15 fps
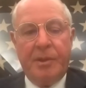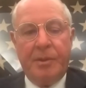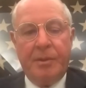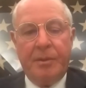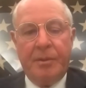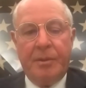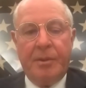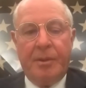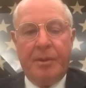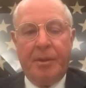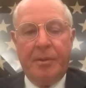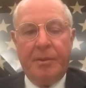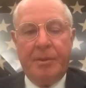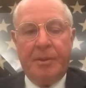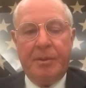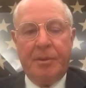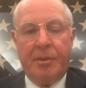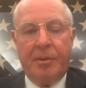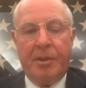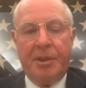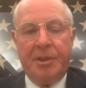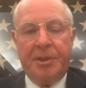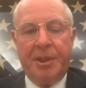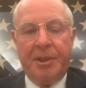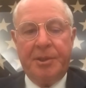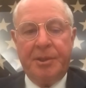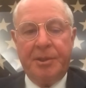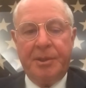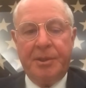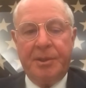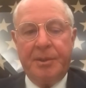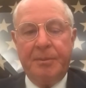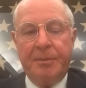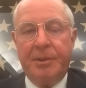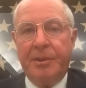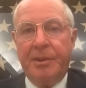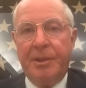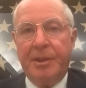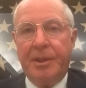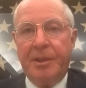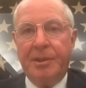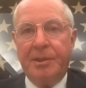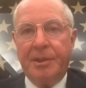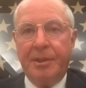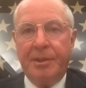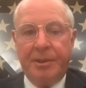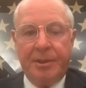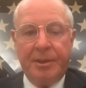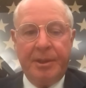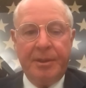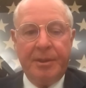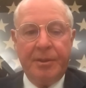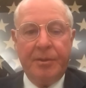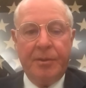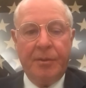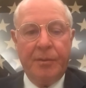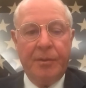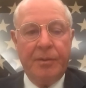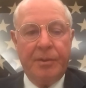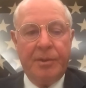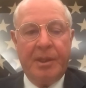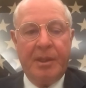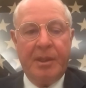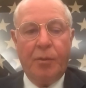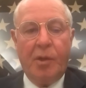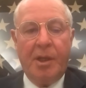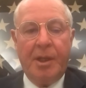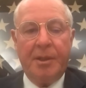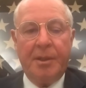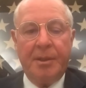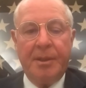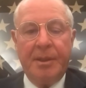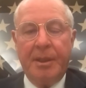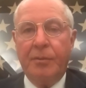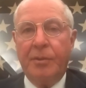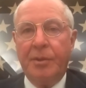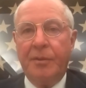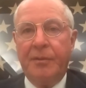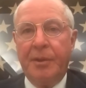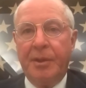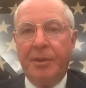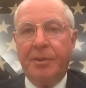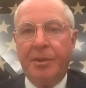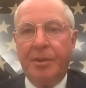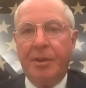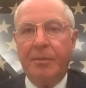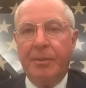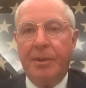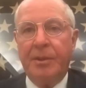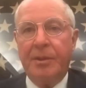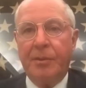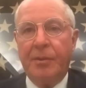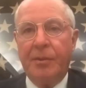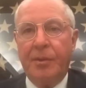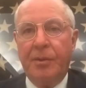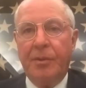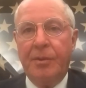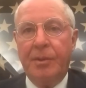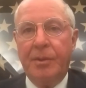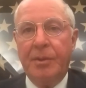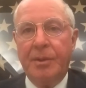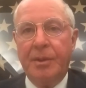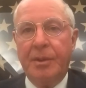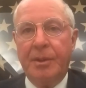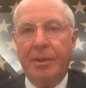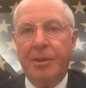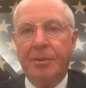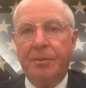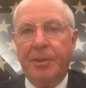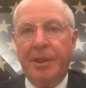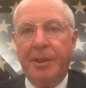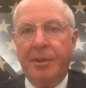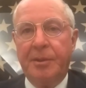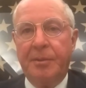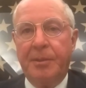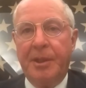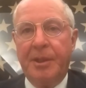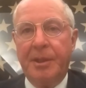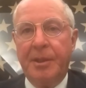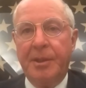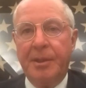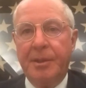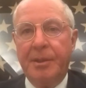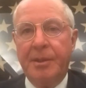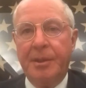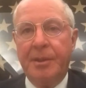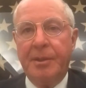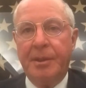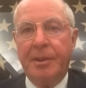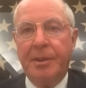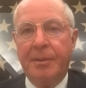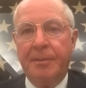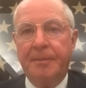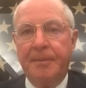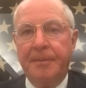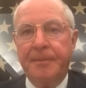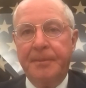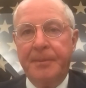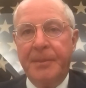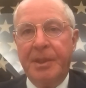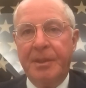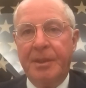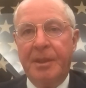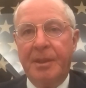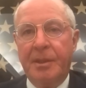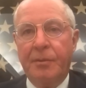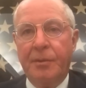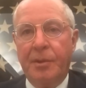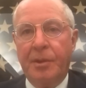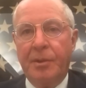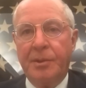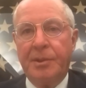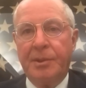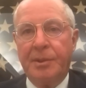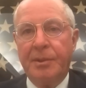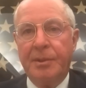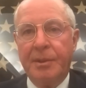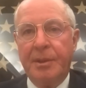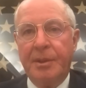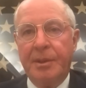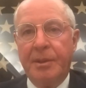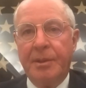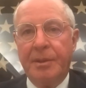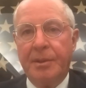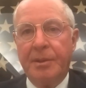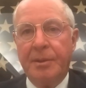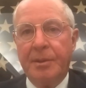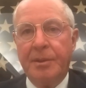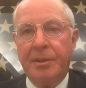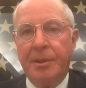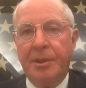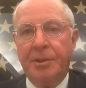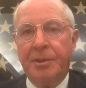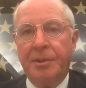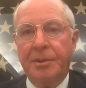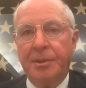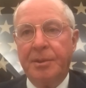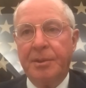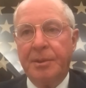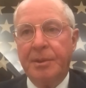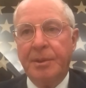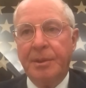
We, there are growing tensions between the United States and China over Taiwan. And I wonder if you could talk about the role uh, Japan could play in uh, dealing with those uh, issues.